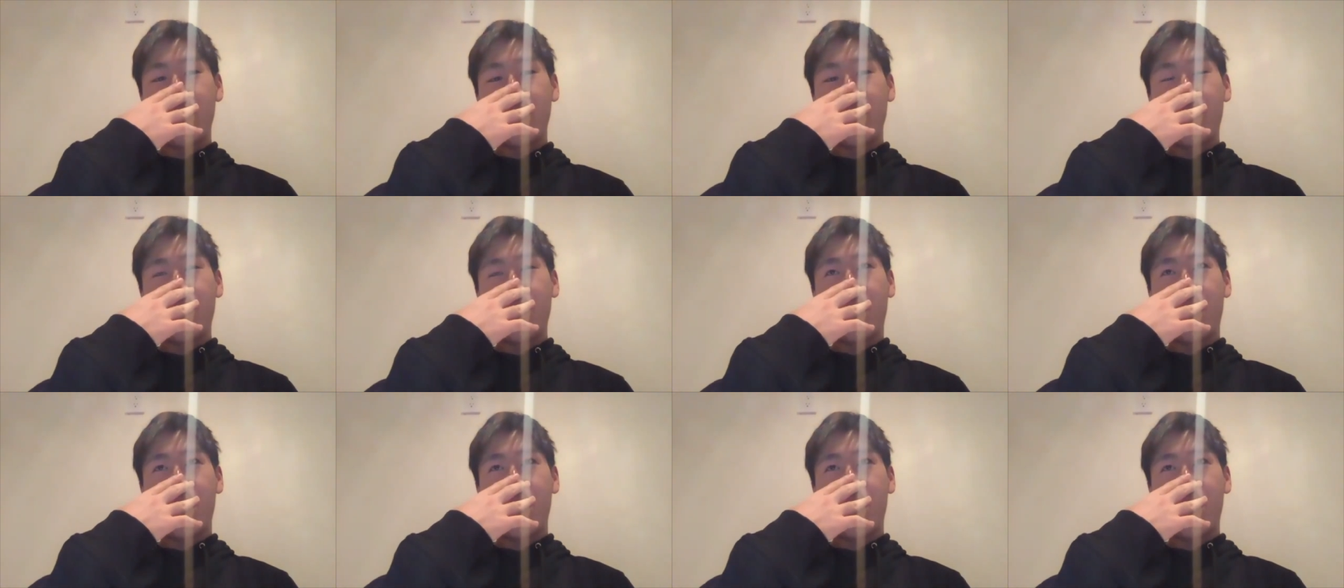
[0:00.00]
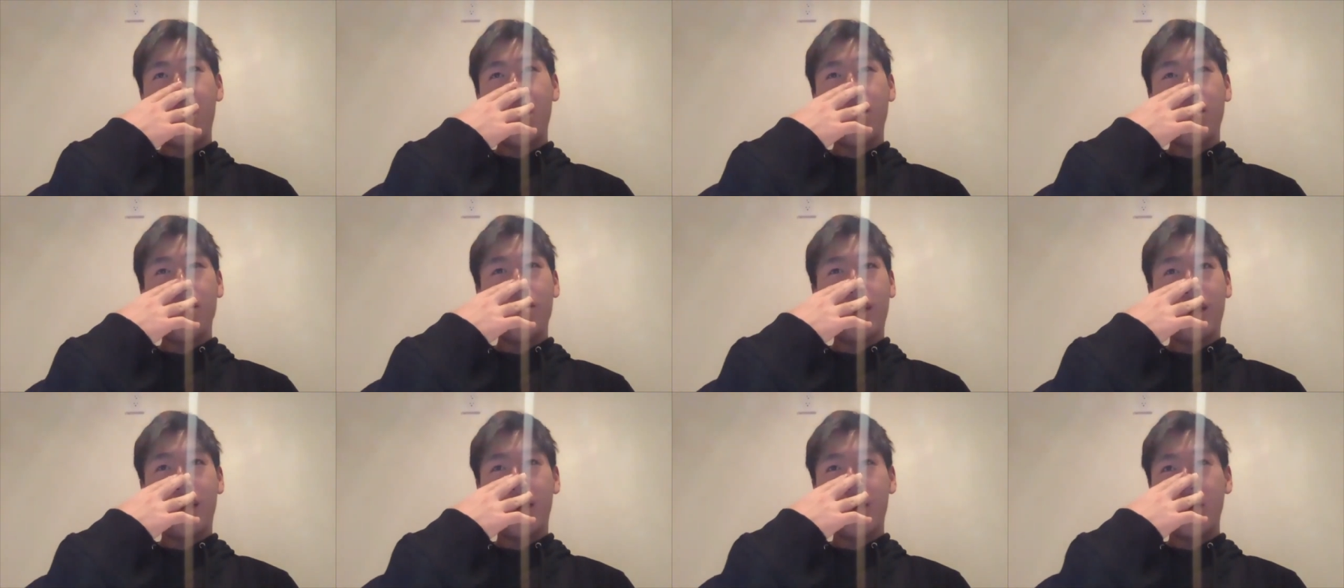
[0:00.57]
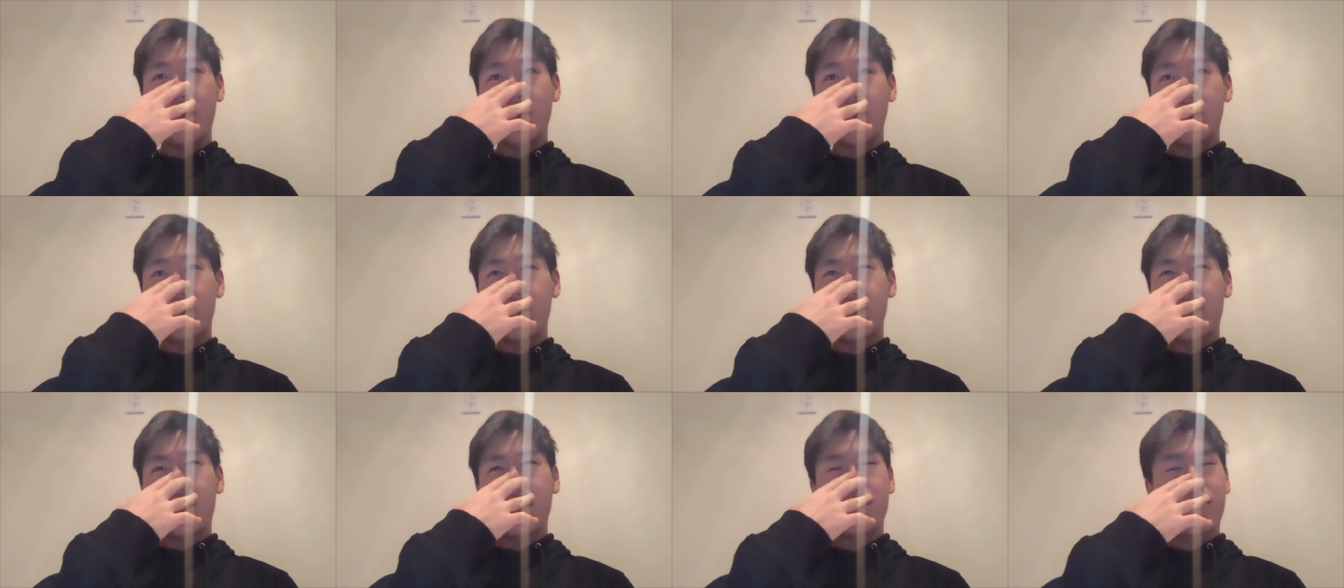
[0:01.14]
um, like
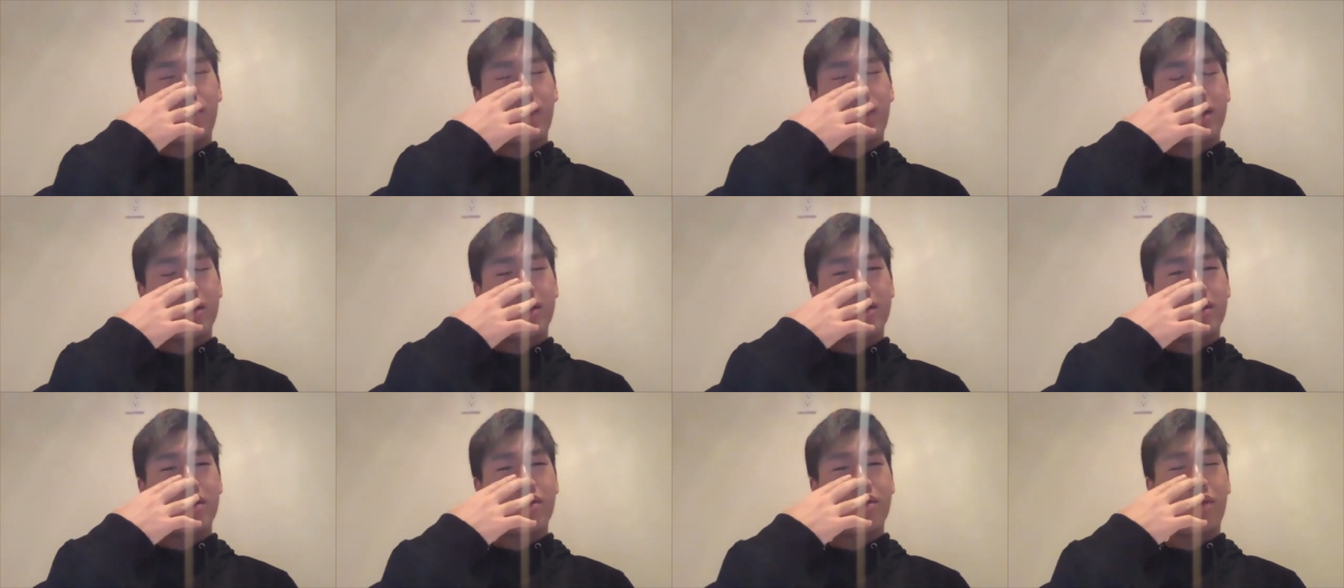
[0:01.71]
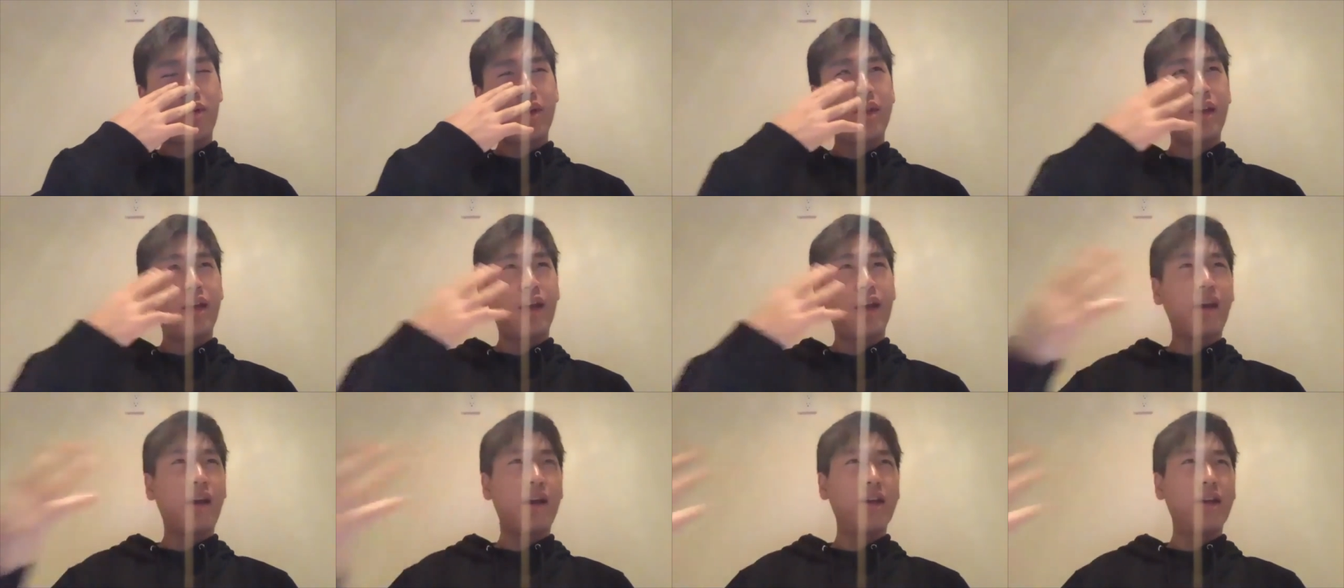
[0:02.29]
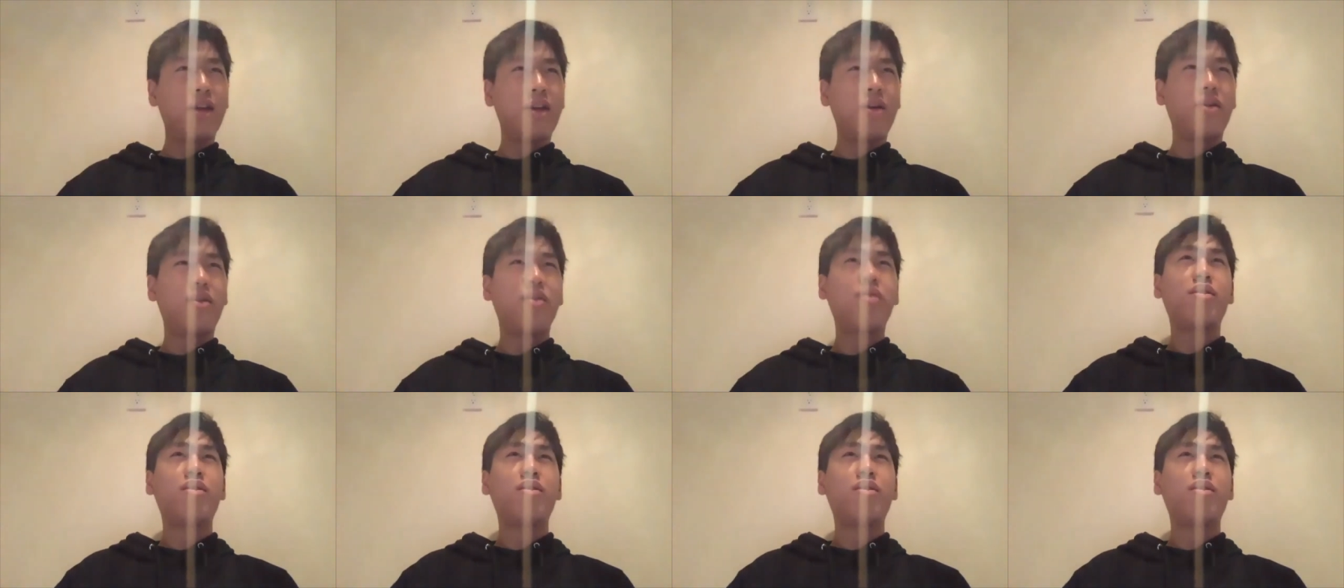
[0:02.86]
six weeks or think I think,